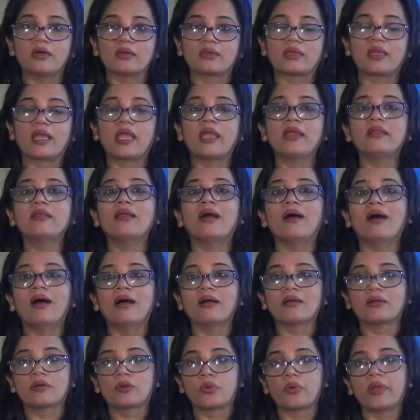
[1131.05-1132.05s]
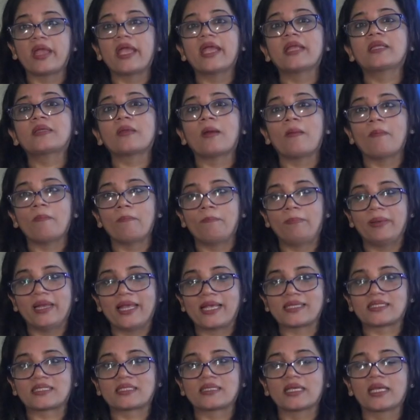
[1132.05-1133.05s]
again a great
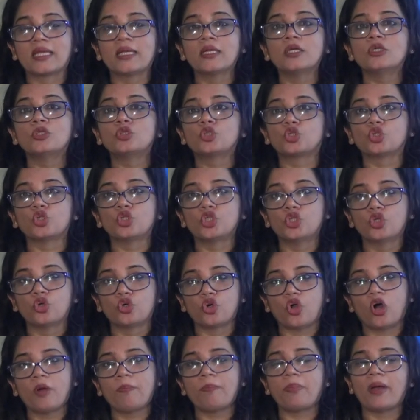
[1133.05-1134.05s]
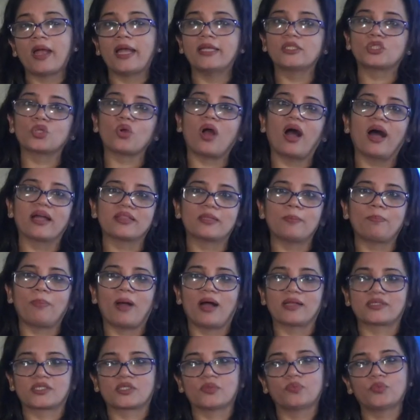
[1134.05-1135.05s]
blessing to Europe and to other
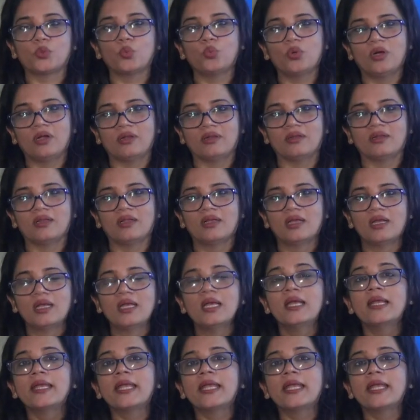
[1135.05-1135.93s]
parts of the world.